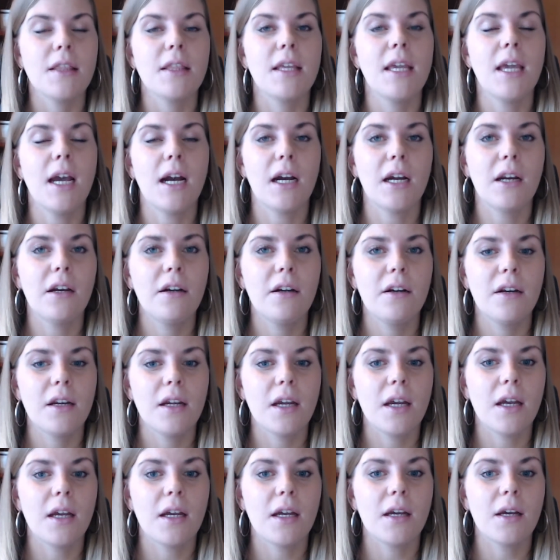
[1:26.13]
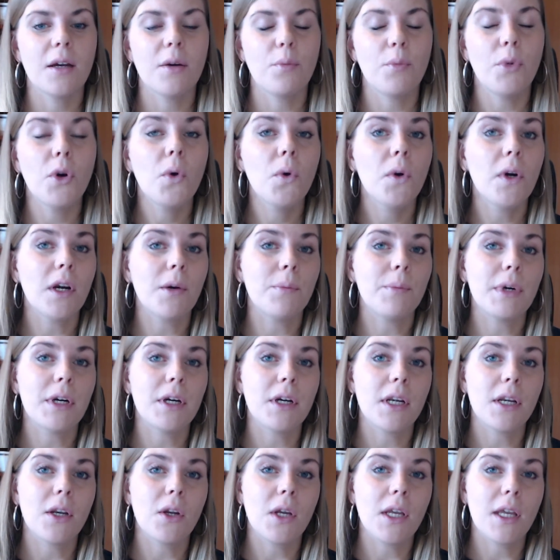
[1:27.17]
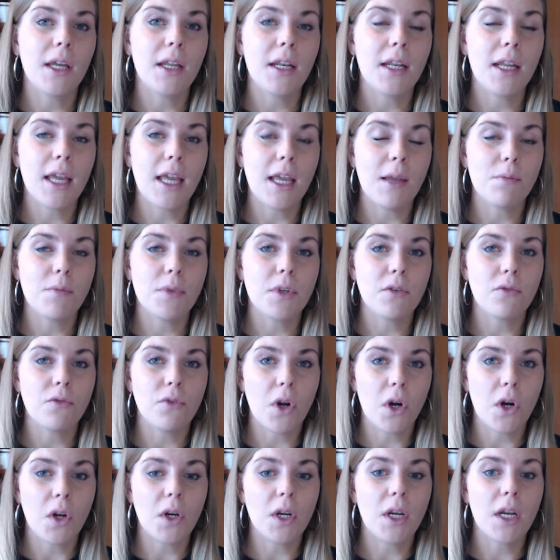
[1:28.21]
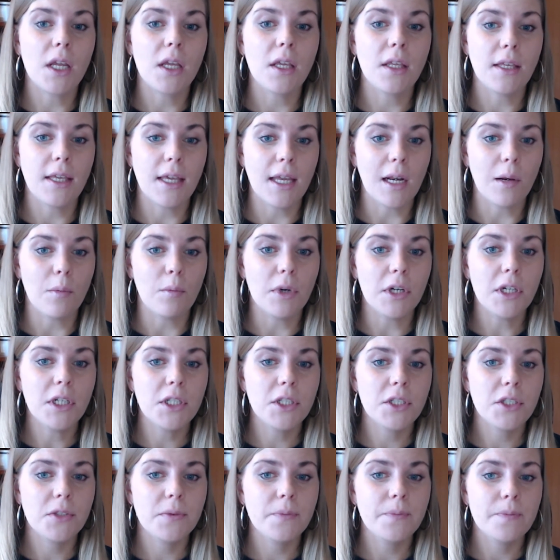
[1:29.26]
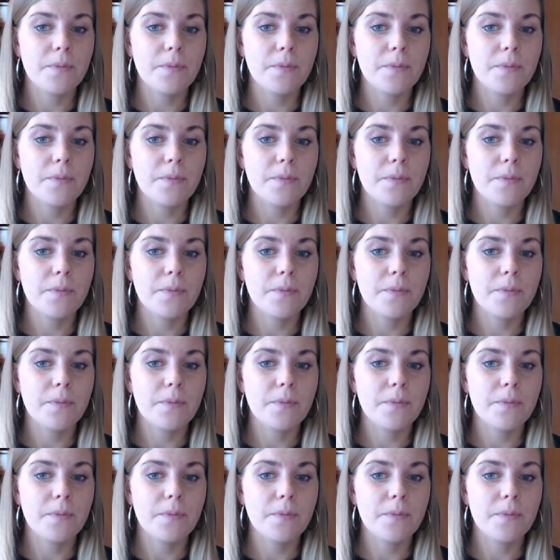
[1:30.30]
they hired a programmer named Ron Gilbert,